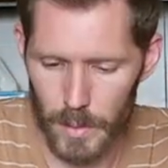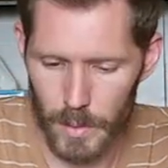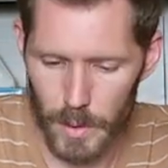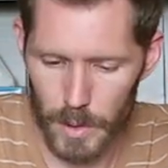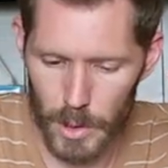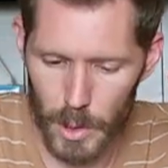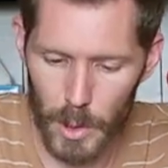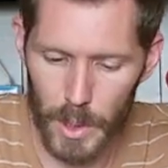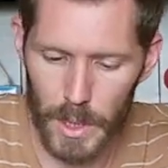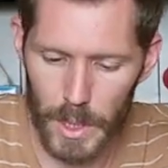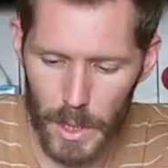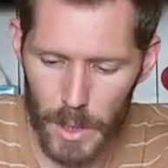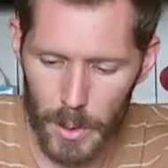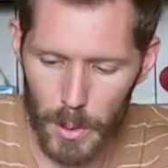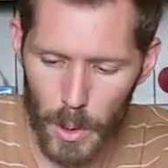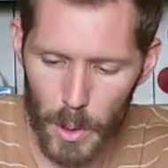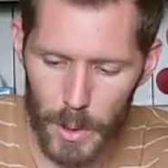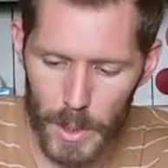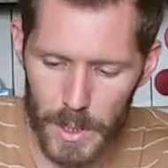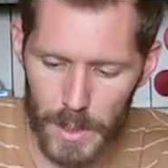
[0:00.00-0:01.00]
so he could
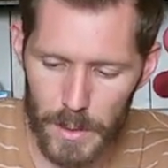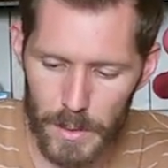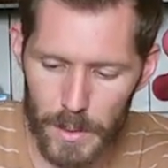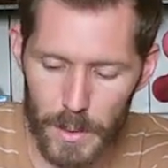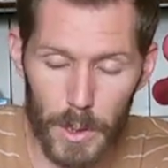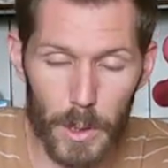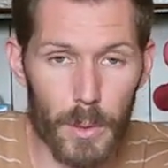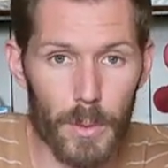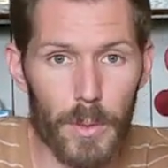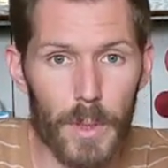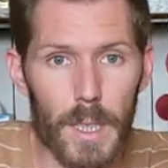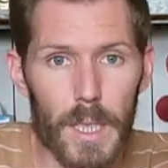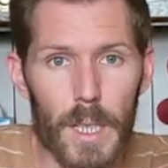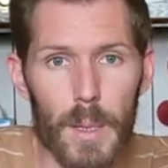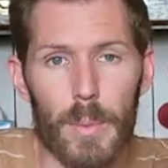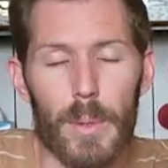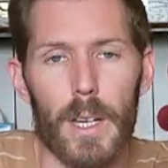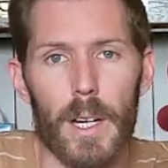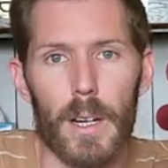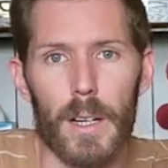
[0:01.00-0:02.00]
throw his little feet
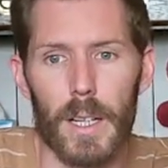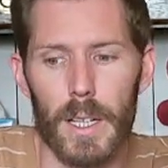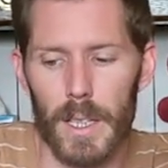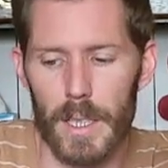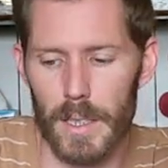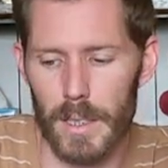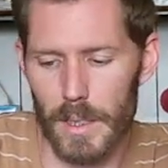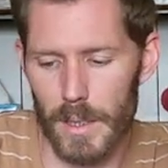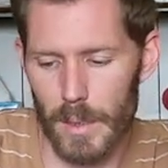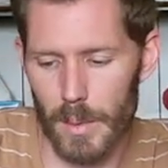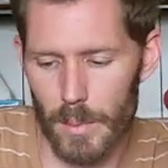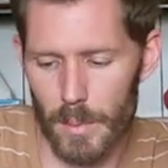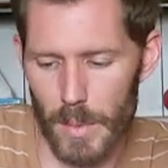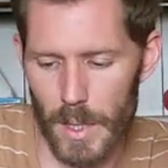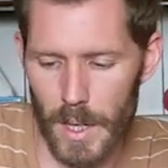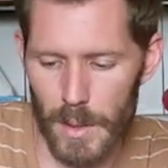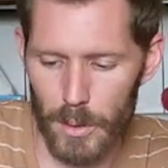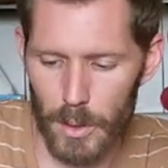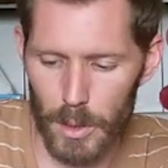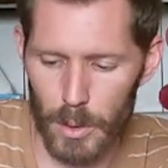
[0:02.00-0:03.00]
up there and
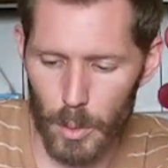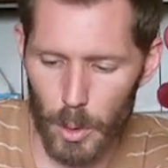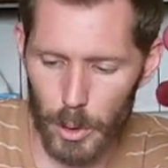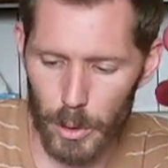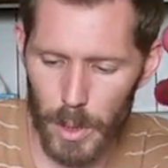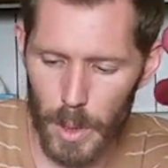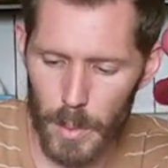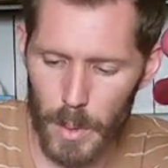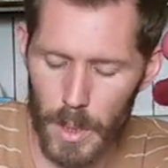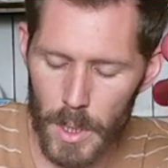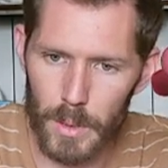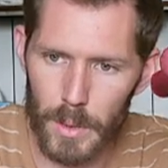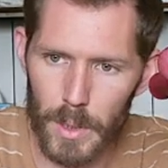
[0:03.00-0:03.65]
have a little more grip.